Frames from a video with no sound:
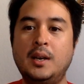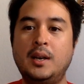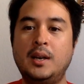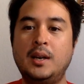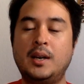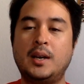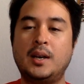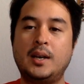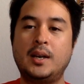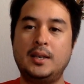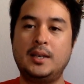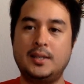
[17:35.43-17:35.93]

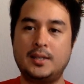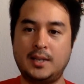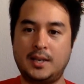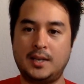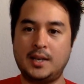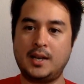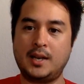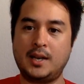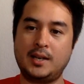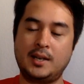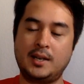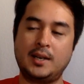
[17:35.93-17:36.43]

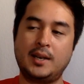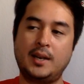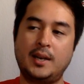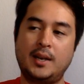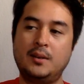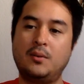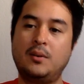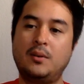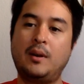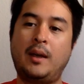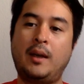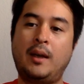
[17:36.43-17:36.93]
Izakaya Night
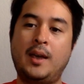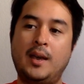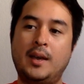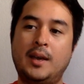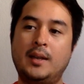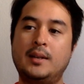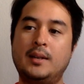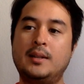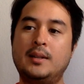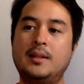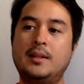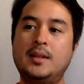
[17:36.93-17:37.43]

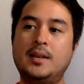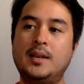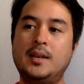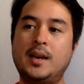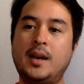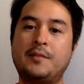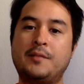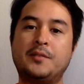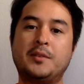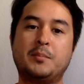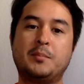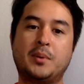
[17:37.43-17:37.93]
and the
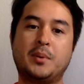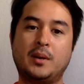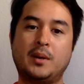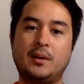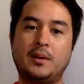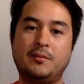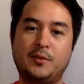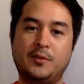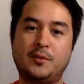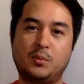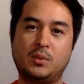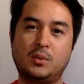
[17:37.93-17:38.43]
after party
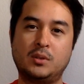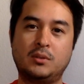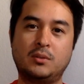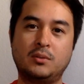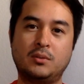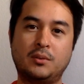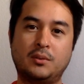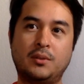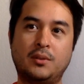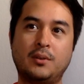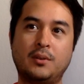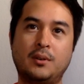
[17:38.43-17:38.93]
for World Tour
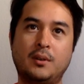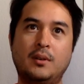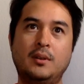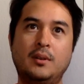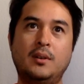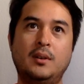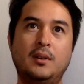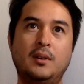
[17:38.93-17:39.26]
Third,